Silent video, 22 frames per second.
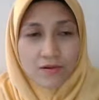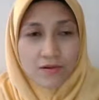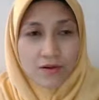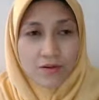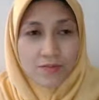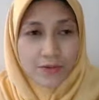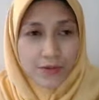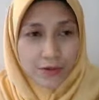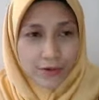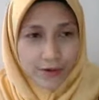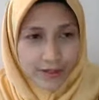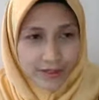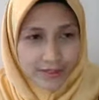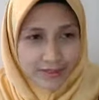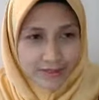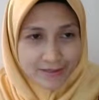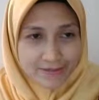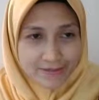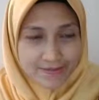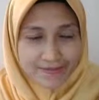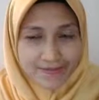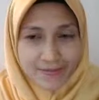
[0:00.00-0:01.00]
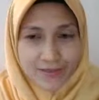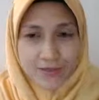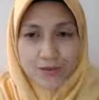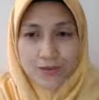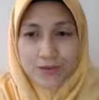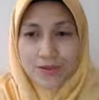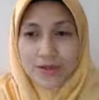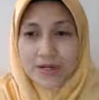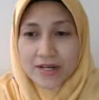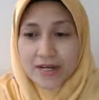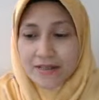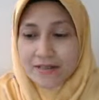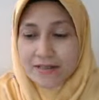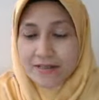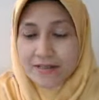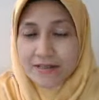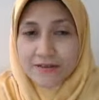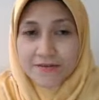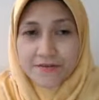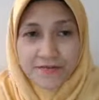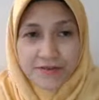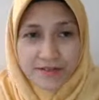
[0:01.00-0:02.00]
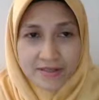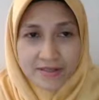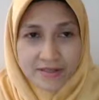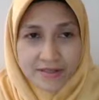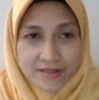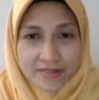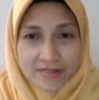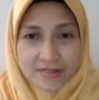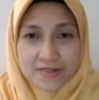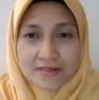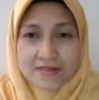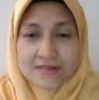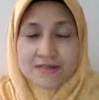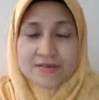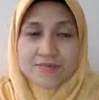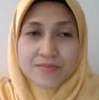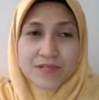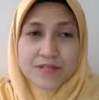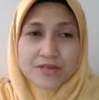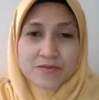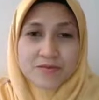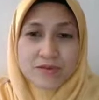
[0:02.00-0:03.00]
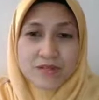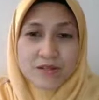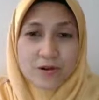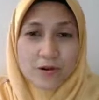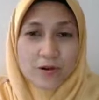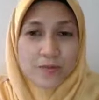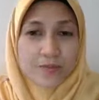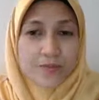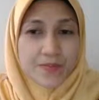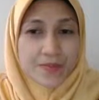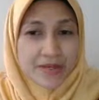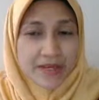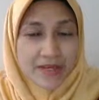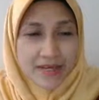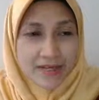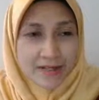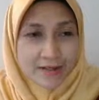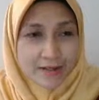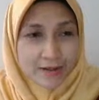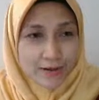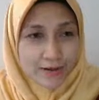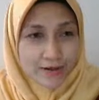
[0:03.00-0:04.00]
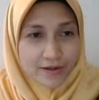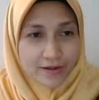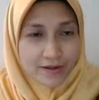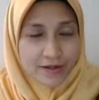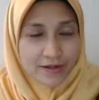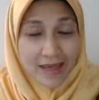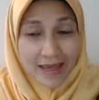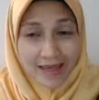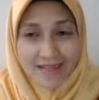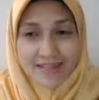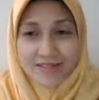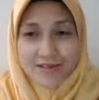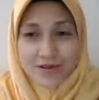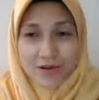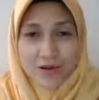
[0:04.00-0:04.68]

opioids. So what are the differences between opiate and